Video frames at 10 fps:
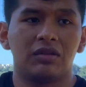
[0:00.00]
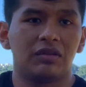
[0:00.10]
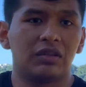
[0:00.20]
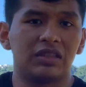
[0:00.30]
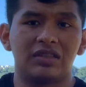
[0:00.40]

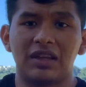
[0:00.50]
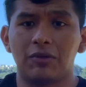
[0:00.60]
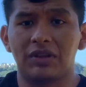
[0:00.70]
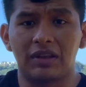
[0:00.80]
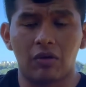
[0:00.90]

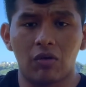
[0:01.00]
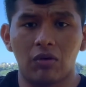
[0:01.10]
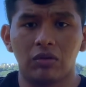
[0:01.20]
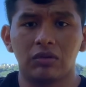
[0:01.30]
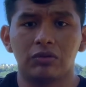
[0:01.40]
scheduling the
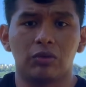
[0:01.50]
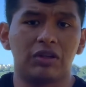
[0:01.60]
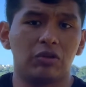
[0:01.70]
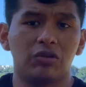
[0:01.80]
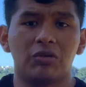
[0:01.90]
call to
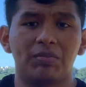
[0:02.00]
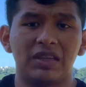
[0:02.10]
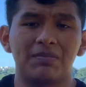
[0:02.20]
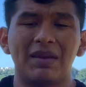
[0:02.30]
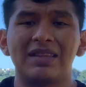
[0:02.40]
another
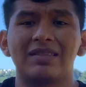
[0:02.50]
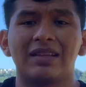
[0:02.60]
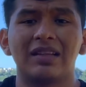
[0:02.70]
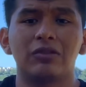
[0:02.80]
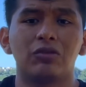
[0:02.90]
page,
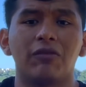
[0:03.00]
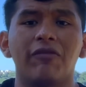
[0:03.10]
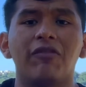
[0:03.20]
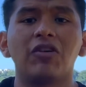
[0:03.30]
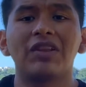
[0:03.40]
basically to
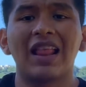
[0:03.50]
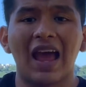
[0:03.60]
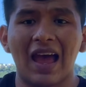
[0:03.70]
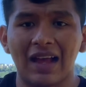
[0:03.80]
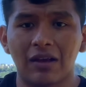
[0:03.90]
funnel
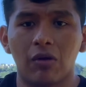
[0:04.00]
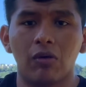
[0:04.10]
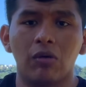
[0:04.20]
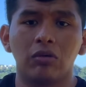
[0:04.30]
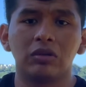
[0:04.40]
hack
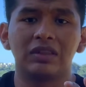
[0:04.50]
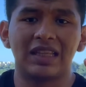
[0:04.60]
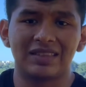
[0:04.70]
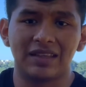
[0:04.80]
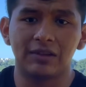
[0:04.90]
all the
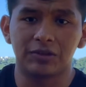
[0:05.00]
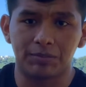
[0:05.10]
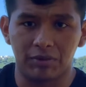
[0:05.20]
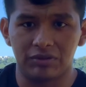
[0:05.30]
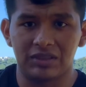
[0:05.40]
sales
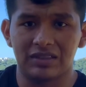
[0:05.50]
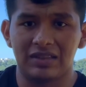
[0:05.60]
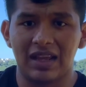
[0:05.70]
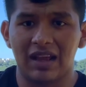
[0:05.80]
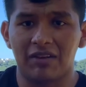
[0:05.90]
process
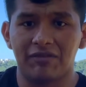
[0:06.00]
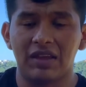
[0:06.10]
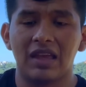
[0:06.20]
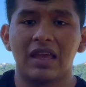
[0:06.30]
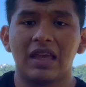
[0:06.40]
they have
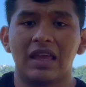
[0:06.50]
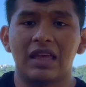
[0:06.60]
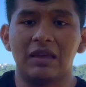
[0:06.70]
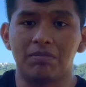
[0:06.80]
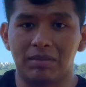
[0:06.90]

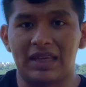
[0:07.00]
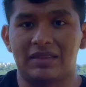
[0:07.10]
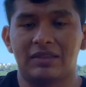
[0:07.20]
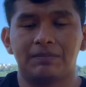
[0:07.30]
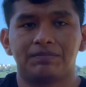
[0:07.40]
in
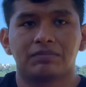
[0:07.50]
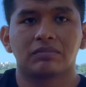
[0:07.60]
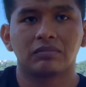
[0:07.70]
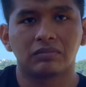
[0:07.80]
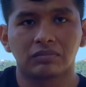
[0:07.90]
place.
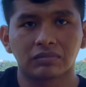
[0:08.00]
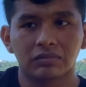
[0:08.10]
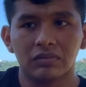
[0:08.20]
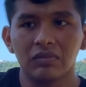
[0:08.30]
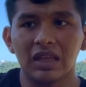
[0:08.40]

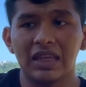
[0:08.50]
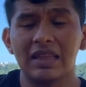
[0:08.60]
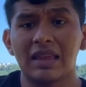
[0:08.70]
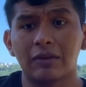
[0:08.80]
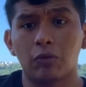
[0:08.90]

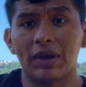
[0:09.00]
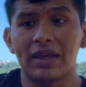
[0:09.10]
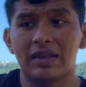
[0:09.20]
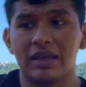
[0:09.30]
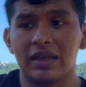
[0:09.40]
In that
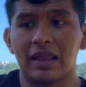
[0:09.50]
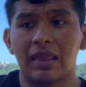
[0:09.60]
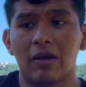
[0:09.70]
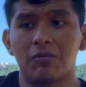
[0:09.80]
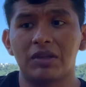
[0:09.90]
way, it
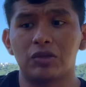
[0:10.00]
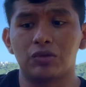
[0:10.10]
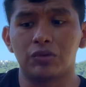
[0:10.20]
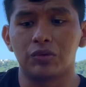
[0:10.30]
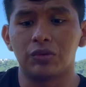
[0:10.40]
allowed me
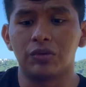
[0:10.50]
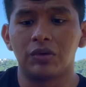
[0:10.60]
to